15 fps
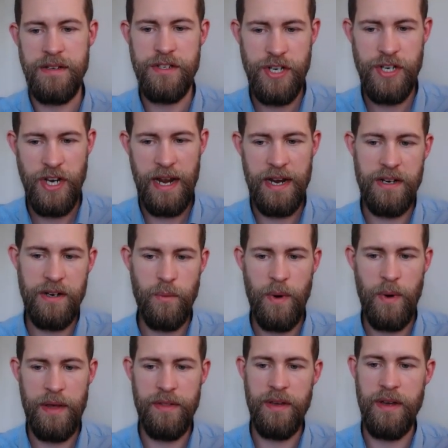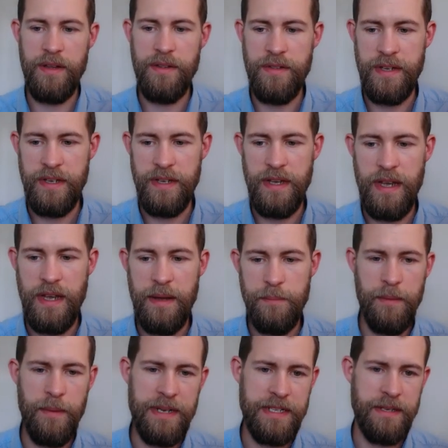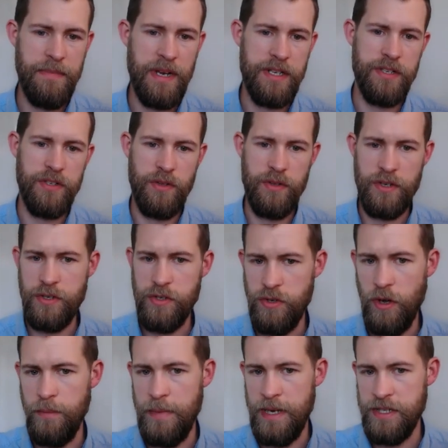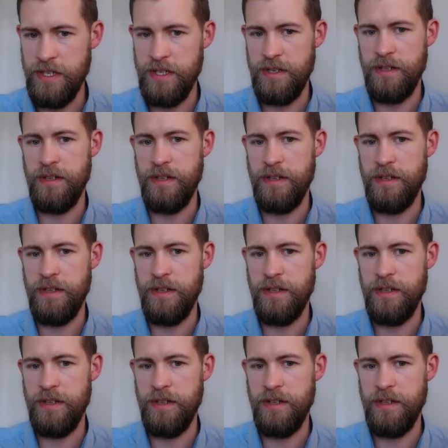check whether the implementing measures or the control measures